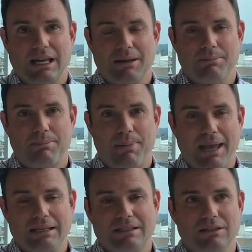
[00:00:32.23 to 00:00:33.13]
Came
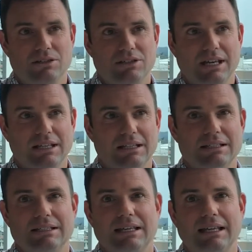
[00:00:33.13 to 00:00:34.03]
back to New
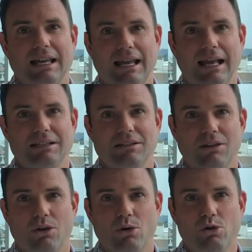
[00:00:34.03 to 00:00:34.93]
Zealand answered
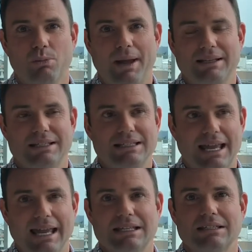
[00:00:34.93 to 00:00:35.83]
the call back to
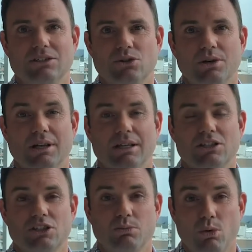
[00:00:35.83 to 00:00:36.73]
tax and joined a
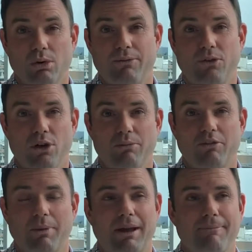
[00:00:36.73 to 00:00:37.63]
smaller firm of
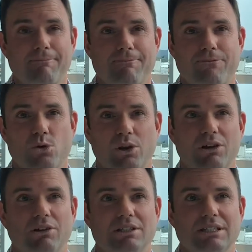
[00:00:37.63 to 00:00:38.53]
about 40
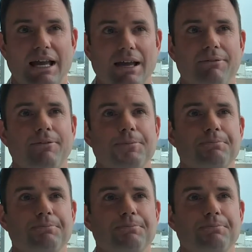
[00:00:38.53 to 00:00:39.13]
odd staff